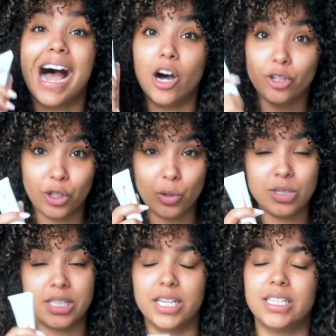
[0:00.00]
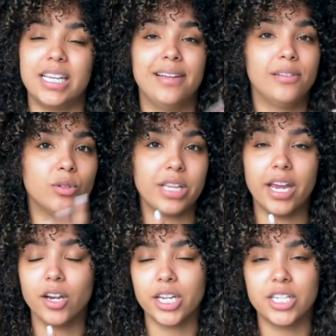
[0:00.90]
I'll use this in those
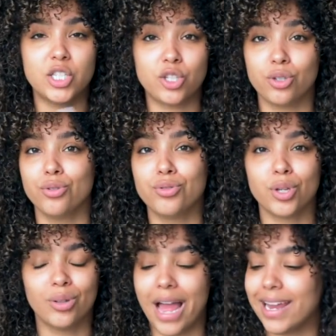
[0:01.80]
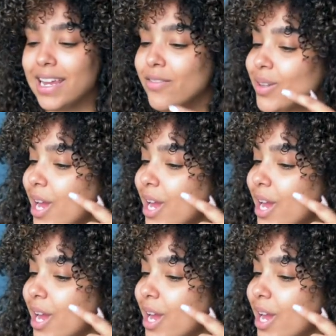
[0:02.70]
areas too. So like even